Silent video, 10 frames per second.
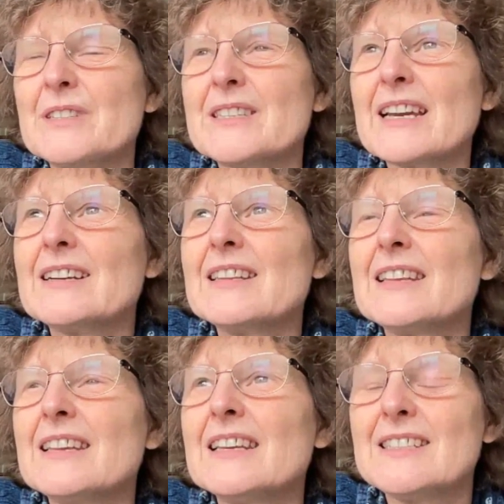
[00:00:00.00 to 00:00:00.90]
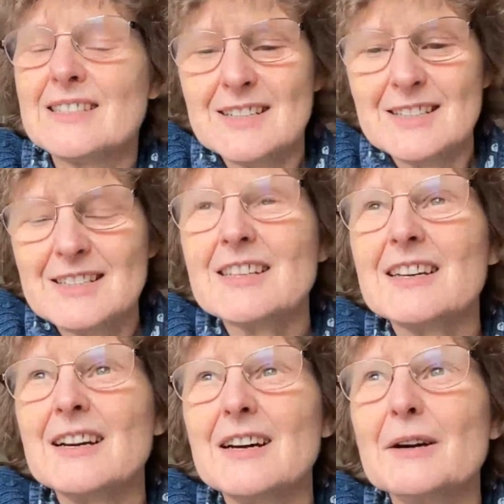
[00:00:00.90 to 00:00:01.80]
The second thing is just
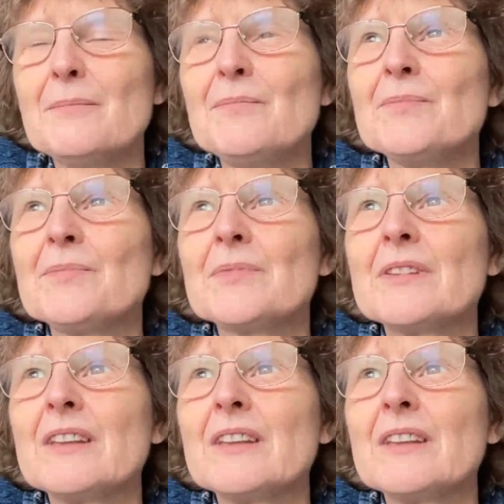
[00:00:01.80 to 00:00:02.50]
the